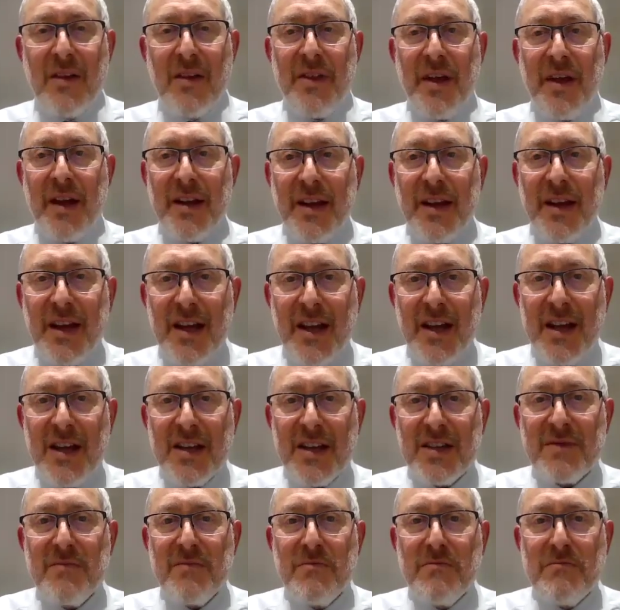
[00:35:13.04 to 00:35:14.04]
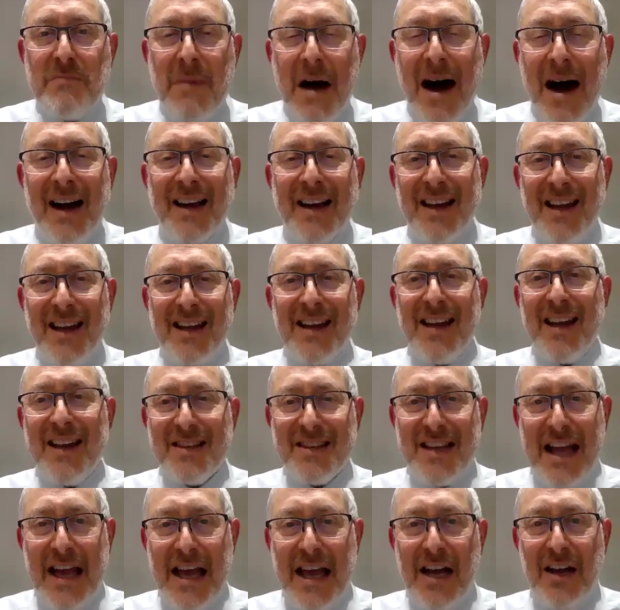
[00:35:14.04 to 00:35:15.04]
that he is mocking
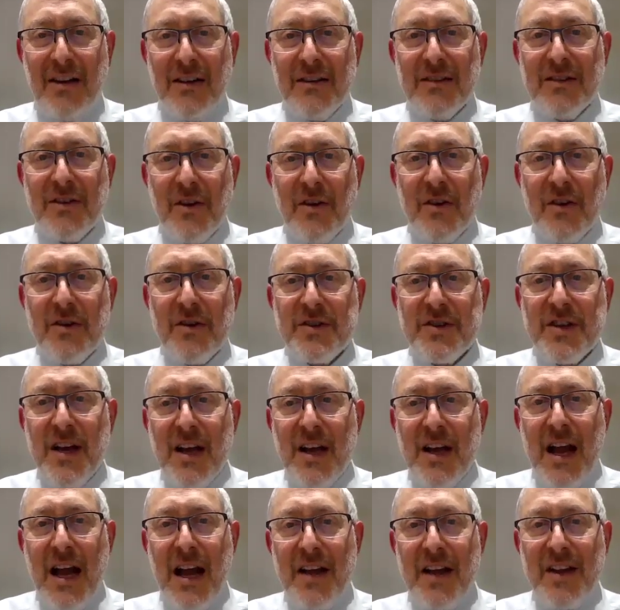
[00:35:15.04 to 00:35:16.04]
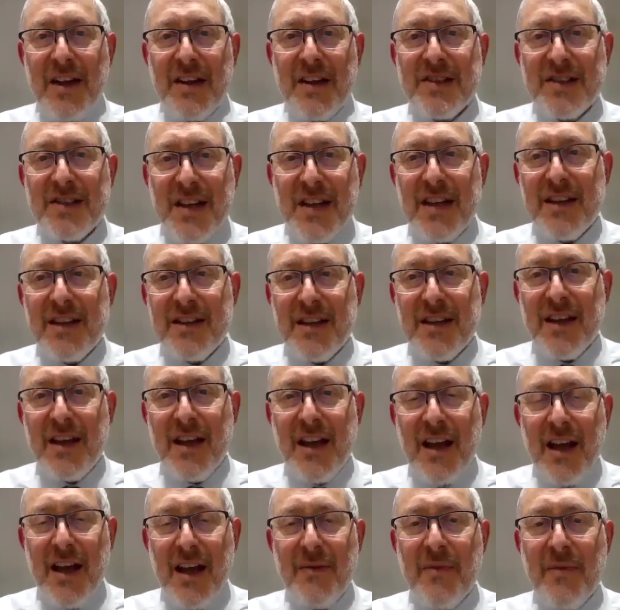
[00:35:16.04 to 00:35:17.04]
his elders, and they say to
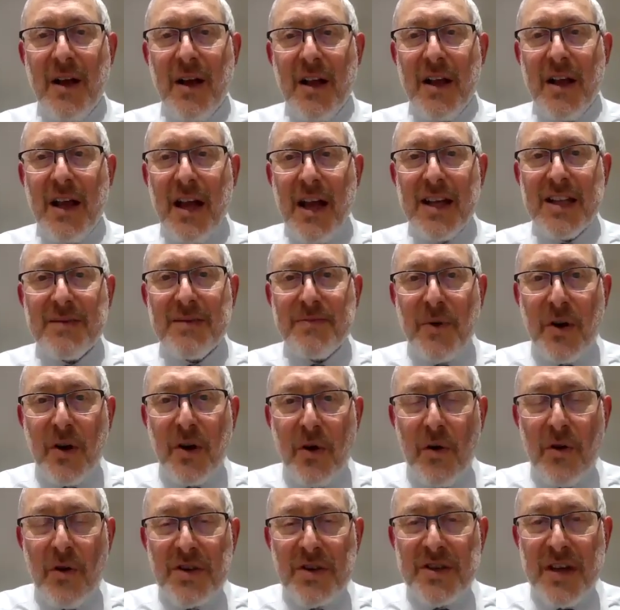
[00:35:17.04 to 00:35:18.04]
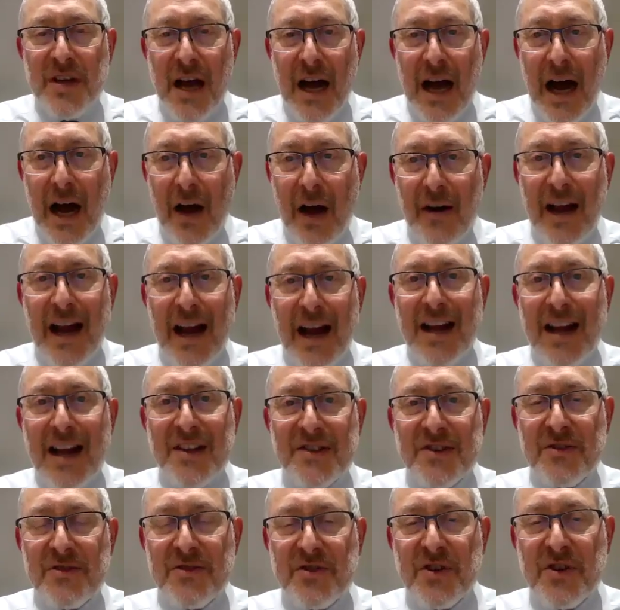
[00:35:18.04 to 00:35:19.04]
him, it's because our
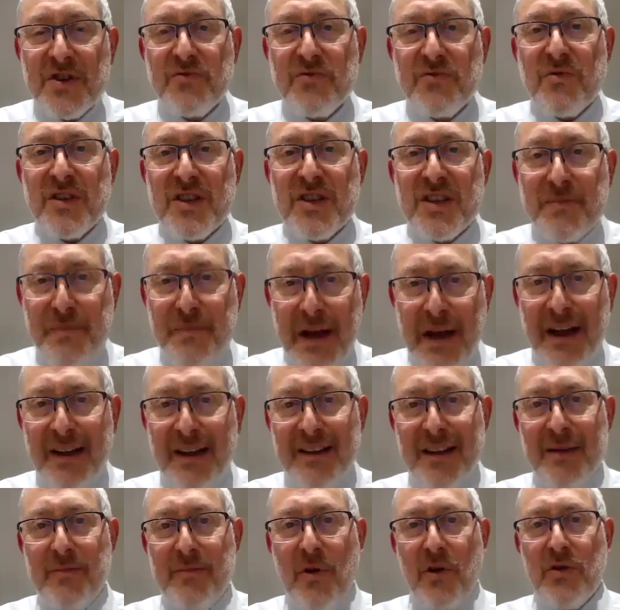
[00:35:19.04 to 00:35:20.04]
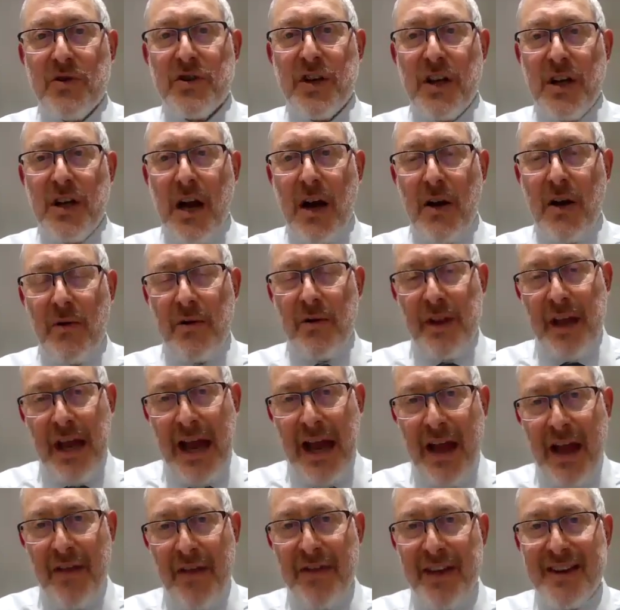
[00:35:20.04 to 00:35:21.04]
ancestors respected Moshe and Aaron. They
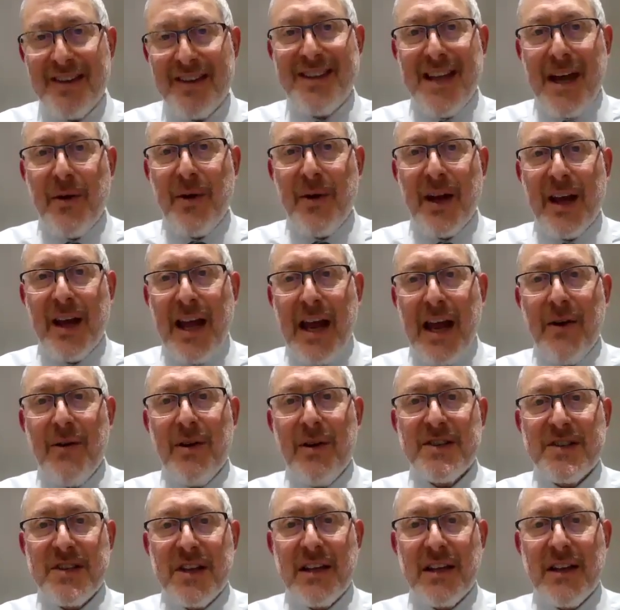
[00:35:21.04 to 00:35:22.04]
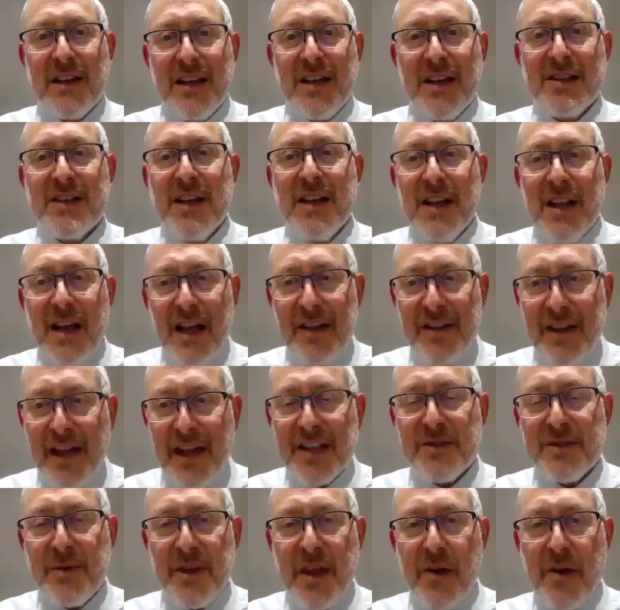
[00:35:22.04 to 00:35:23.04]
had the derech eretz at least, and
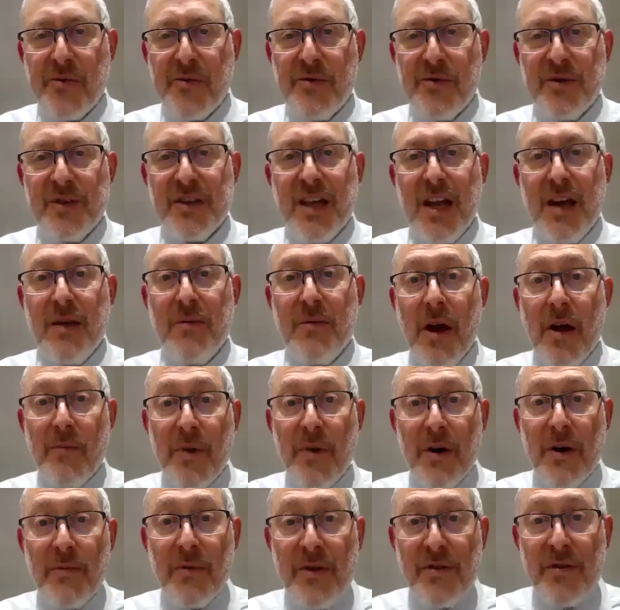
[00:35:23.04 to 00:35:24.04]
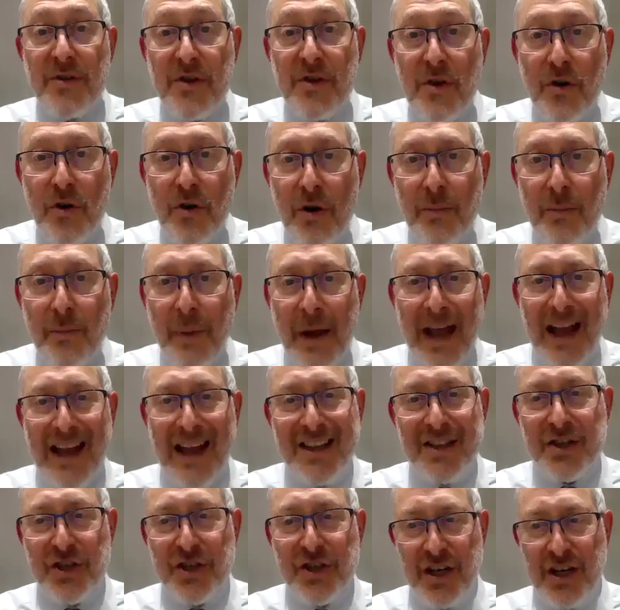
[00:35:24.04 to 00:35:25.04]
that's why they were redeemed. But with your
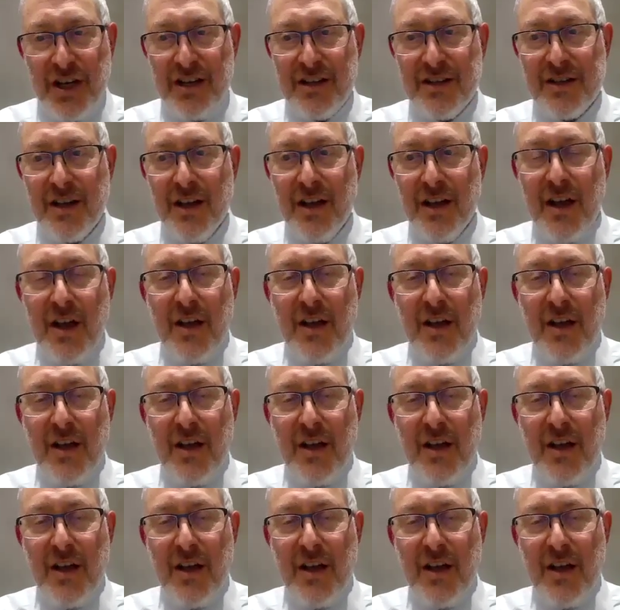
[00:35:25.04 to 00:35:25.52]
penchant